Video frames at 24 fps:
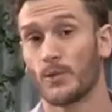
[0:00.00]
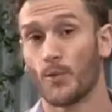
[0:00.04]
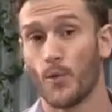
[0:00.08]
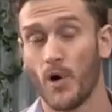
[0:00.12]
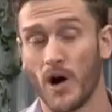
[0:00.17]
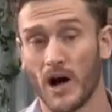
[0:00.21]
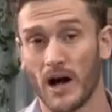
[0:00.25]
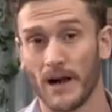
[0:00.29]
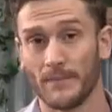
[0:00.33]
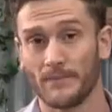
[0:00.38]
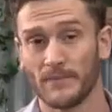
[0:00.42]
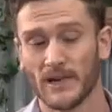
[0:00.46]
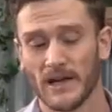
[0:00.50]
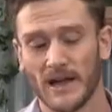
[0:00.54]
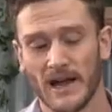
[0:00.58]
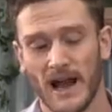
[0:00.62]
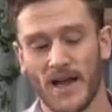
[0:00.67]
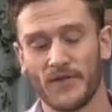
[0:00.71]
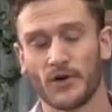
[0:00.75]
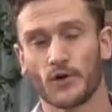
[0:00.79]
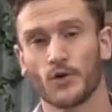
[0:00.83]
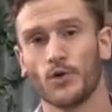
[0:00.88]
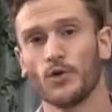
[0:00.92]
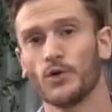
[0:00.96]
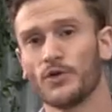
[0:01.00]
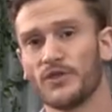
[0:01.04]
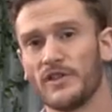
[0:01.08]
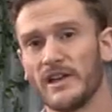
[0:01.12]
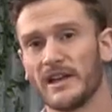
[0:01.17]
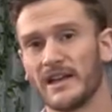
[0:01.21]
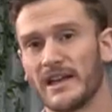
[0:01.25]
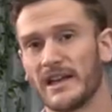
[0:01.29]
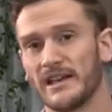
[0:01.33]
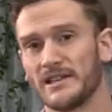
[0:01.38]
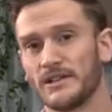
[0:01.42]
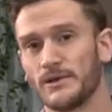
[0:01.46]
want. And the cool
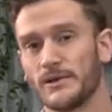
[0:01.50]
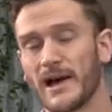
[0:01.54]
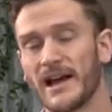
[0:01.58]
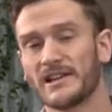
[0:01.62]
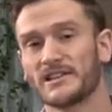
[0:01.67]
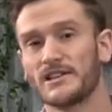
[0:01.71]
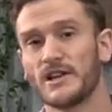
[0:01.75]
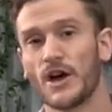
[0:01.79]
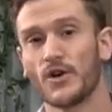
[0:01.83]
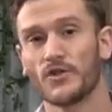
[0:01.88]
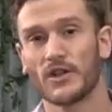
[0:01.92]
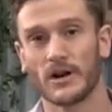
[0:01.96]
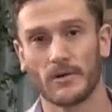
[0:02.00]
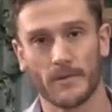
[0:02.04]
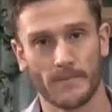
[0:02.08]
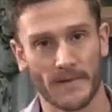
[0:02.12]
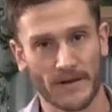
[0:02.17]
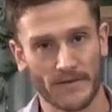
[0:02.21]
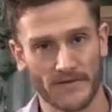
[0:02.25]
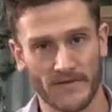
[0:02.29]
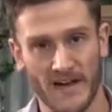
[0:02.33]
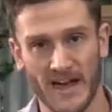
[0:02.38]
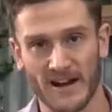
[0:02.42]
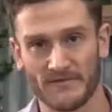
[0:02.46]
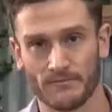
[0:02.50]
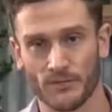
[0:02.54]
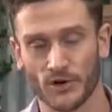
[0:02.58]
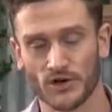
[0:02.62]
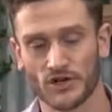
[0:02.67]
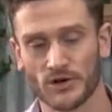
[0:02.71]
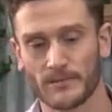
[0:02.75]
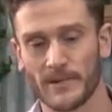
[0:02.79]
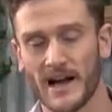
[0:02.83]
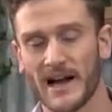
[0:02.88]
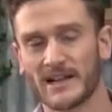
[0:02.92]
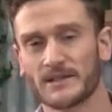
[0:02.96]
thing is, you guys know that I'm a big fan of
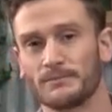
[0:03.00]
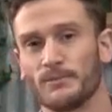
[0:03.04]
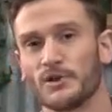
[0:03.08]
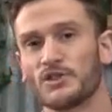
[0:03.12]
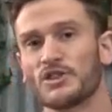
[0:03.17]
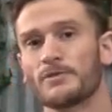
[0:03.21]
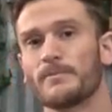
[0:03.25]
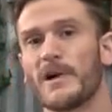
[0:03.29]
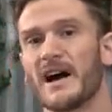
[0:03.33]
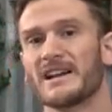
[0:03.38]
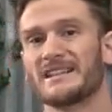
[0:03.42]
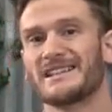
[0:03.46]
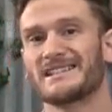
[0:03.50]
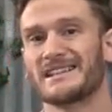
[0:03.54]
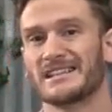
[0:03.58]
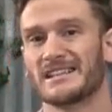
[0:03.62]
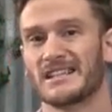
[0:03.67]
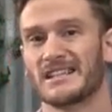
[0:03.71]
ButcherBox. ButcherBox is a